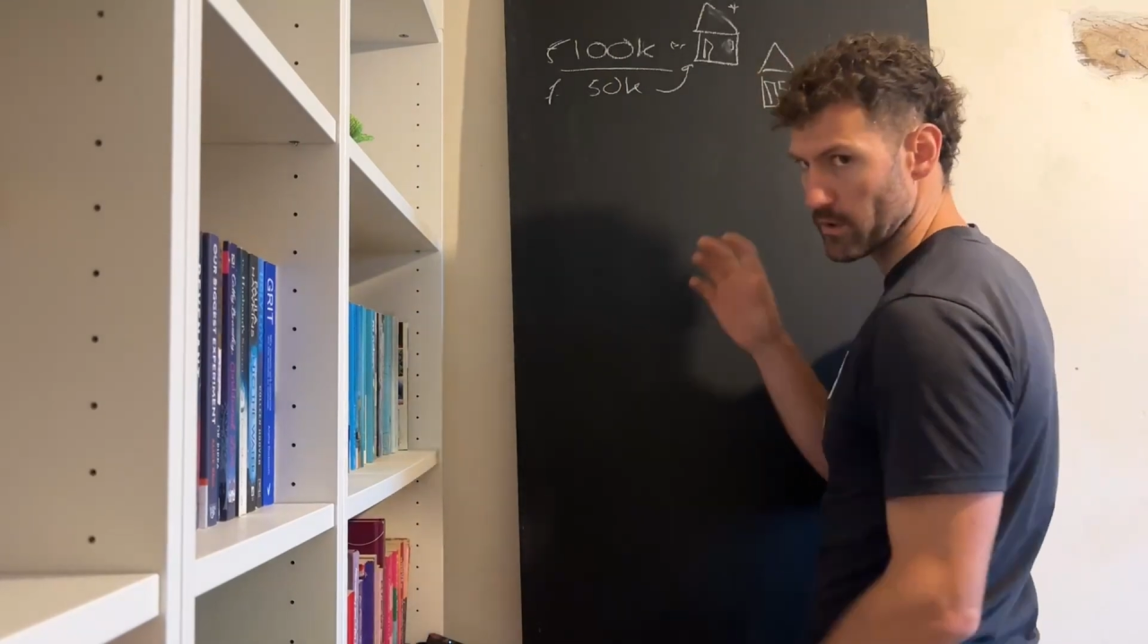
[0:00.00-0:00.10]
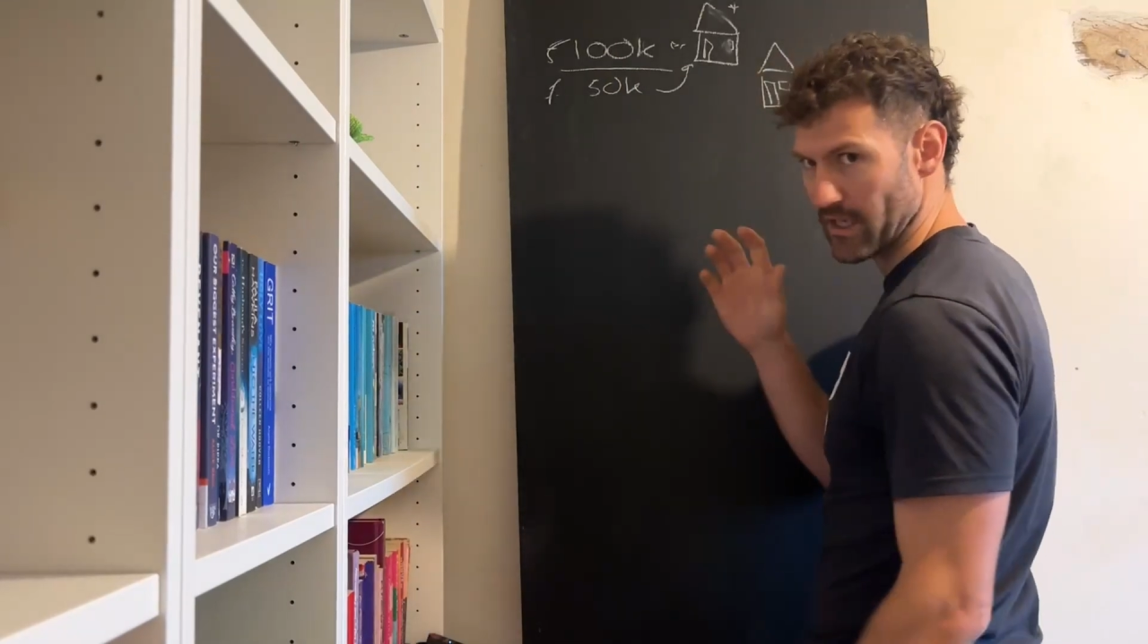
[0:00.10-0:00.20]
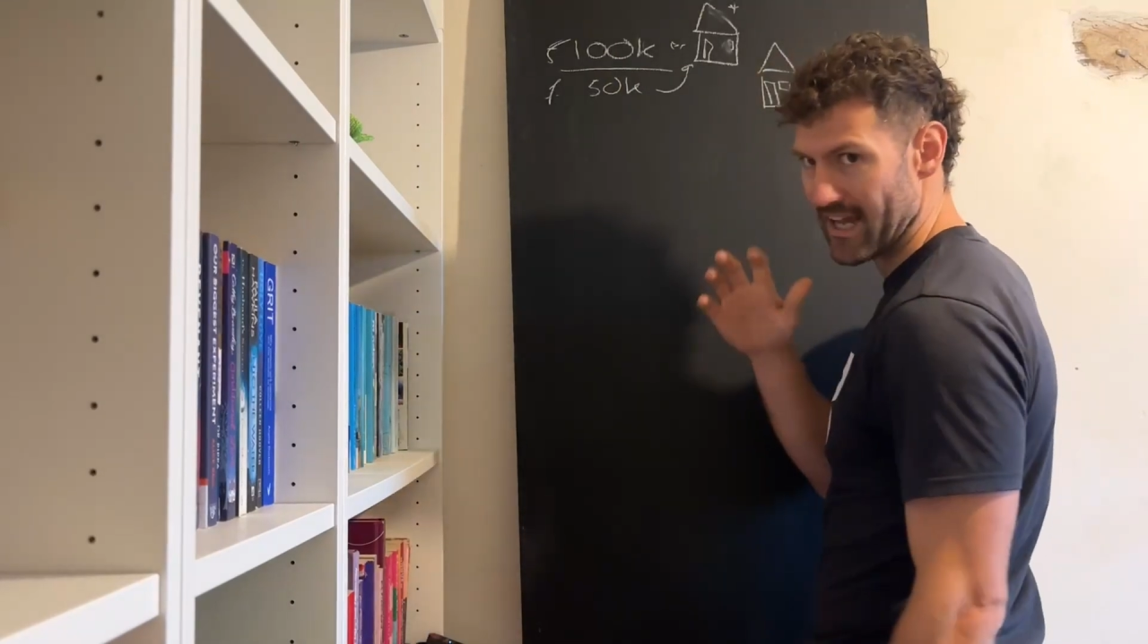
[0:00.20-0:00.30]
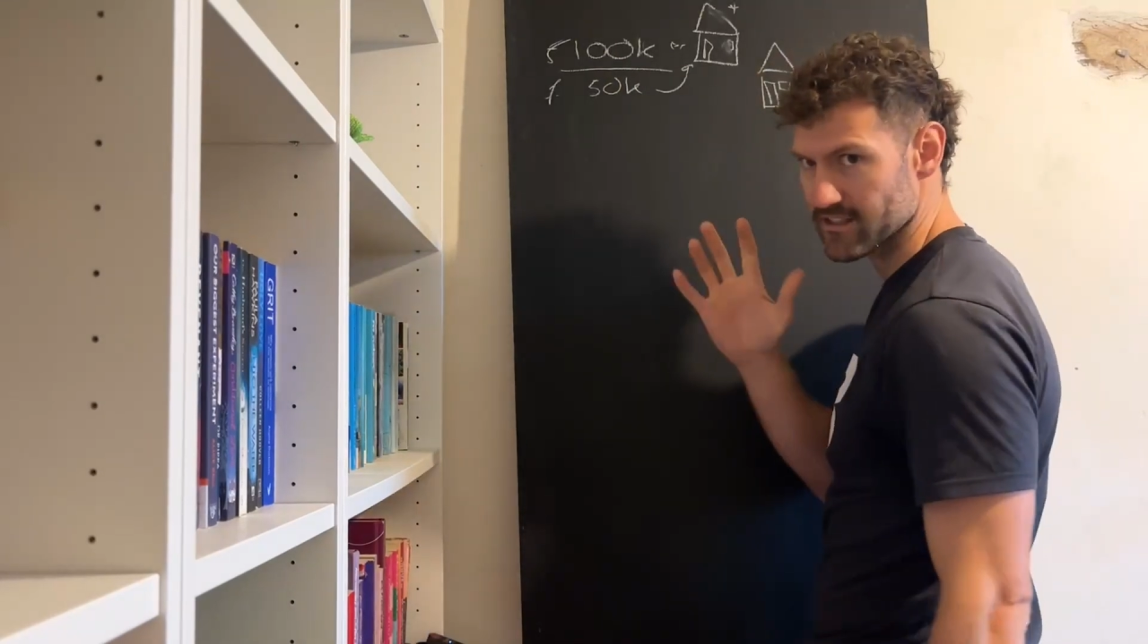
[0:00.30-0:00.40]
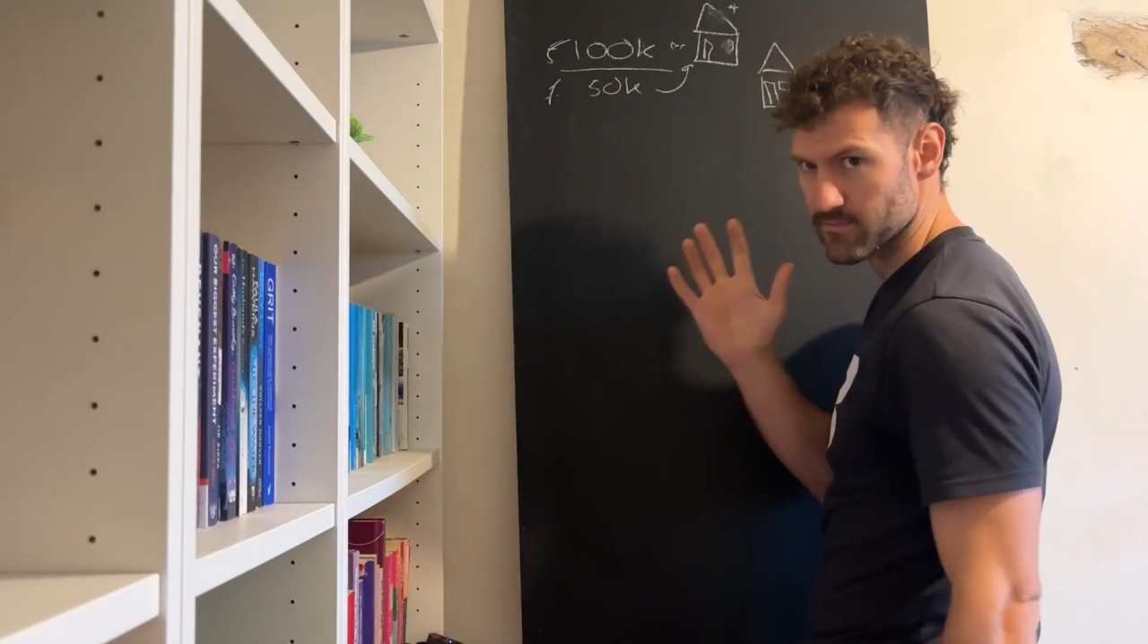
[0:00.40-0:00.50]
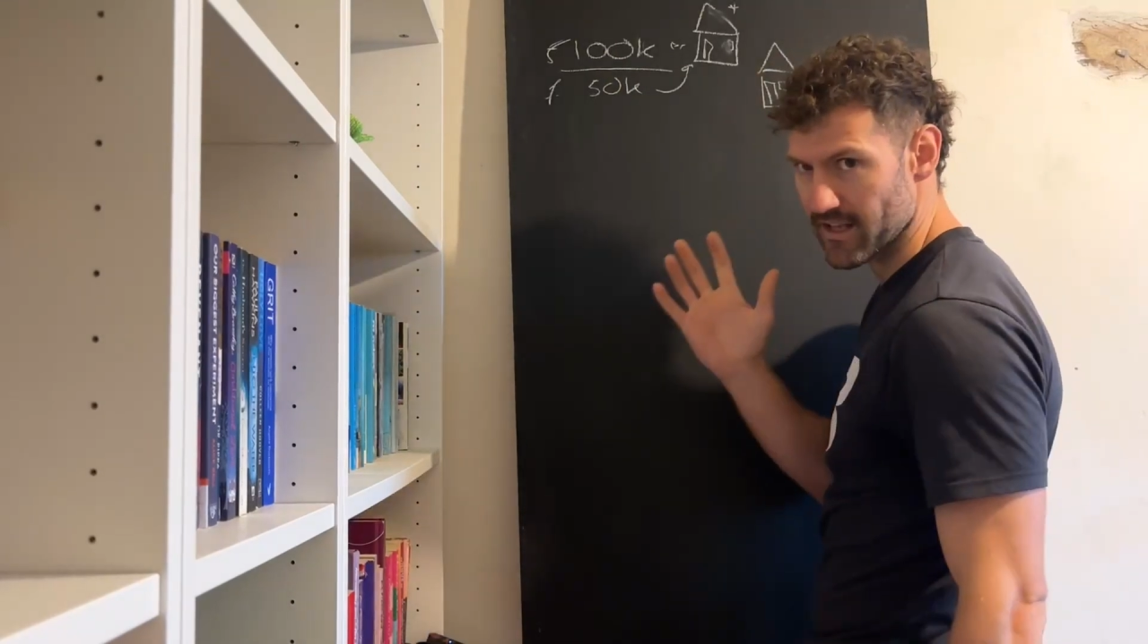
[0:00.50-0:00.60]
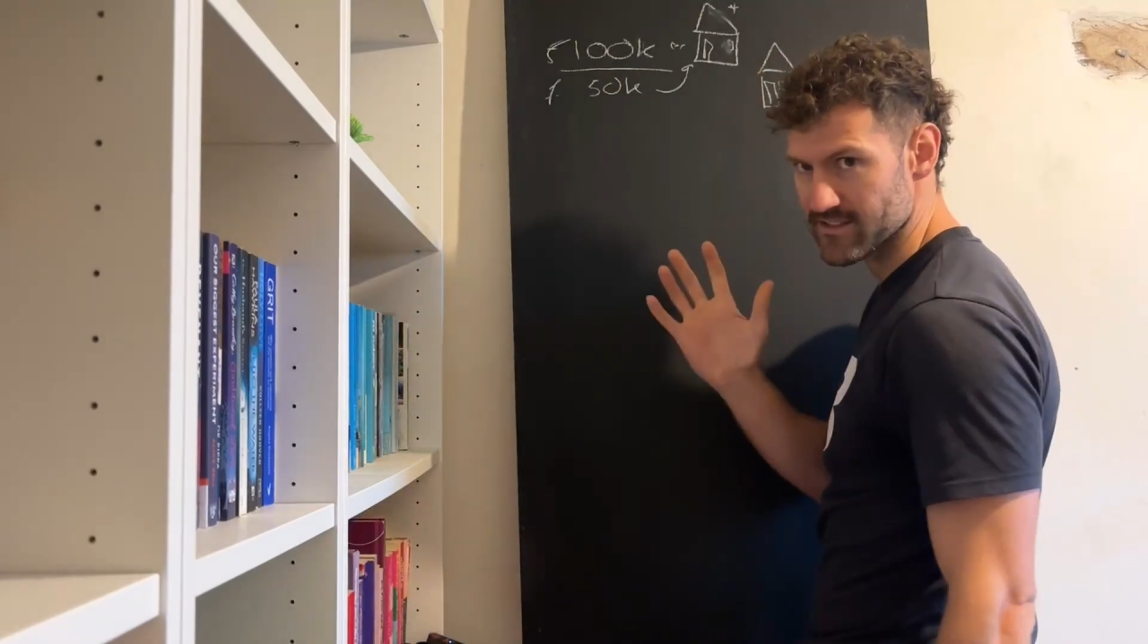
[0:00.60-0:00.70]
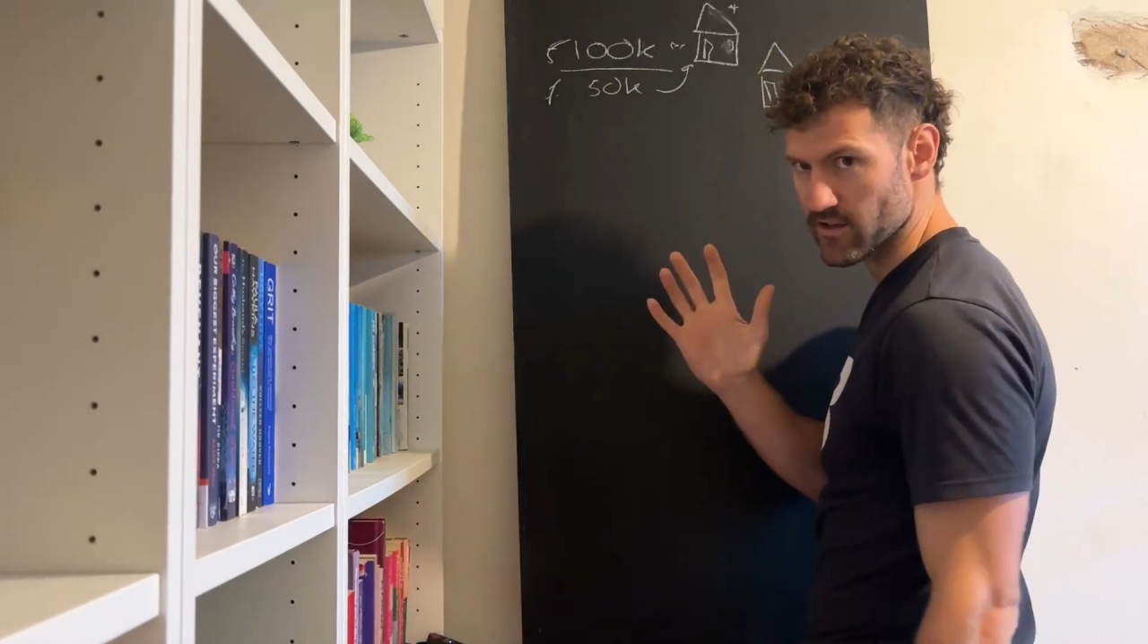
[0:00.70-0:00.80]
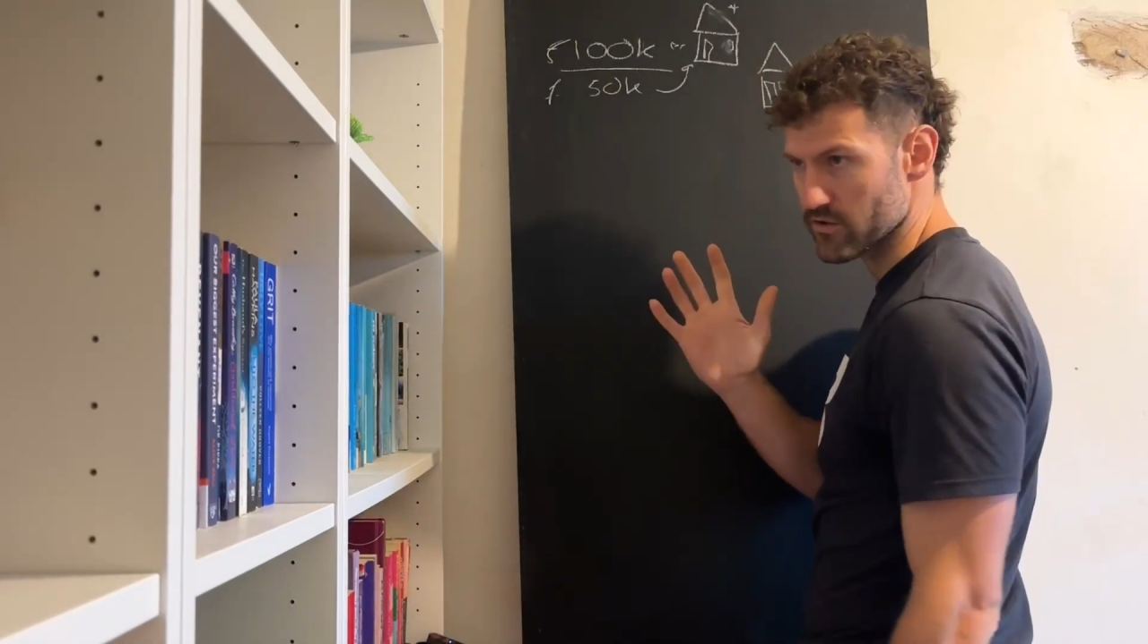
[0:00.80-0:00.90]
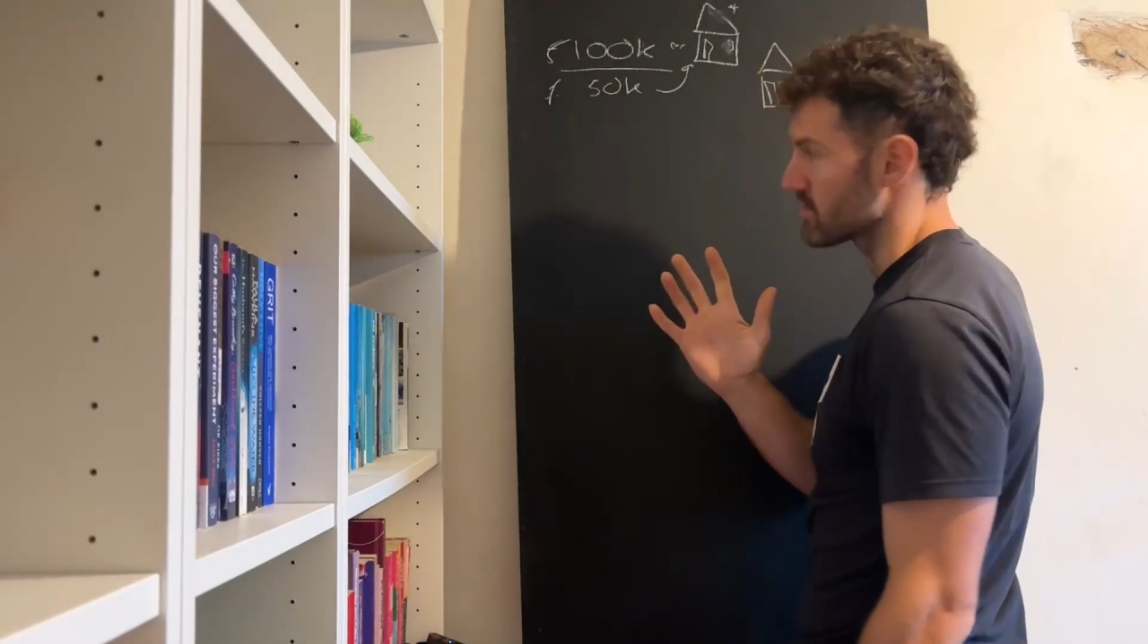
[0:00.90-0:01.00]
add as many
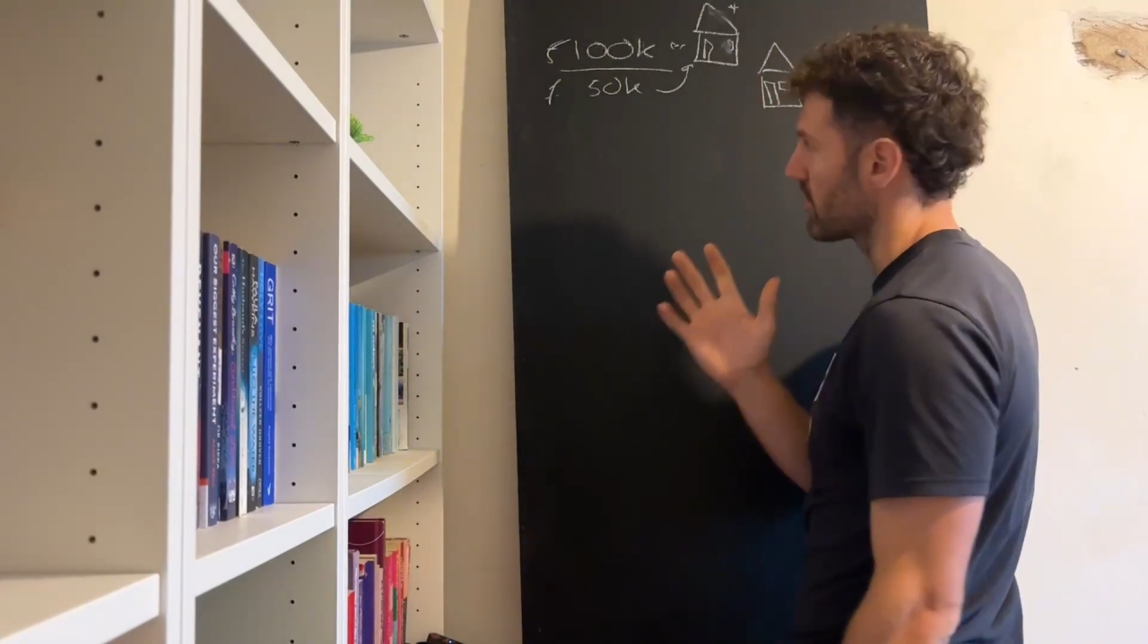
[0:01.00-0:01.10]
zeros